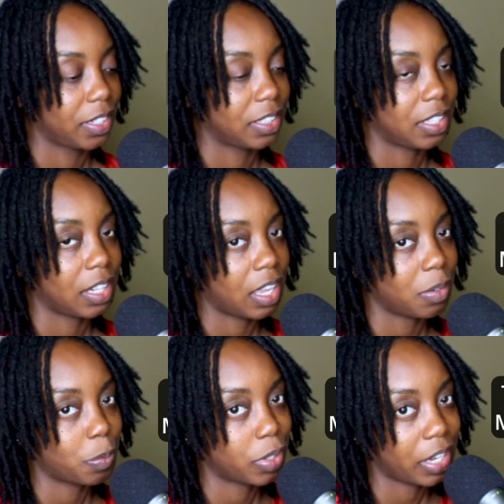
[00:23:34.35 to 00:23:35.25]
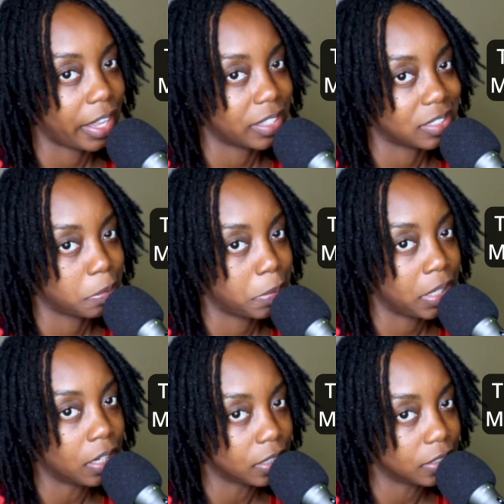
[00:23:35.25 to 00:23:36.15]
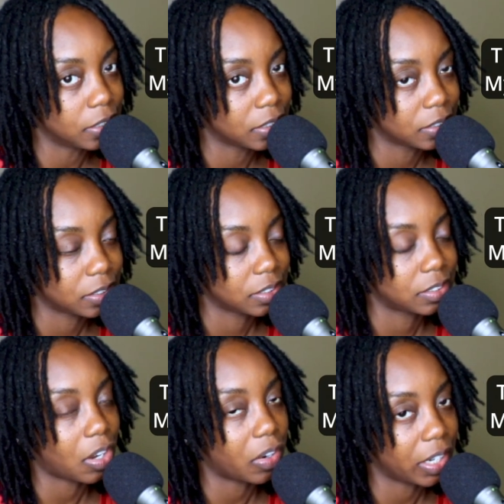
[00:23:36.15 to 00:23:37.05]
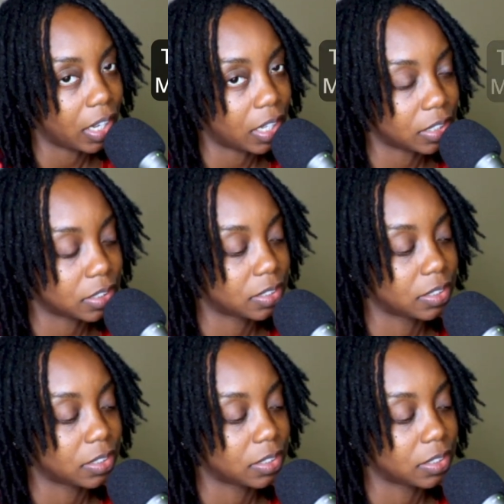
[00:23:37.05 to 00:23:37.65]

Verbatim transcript: The line work has begun. Sorry, guys.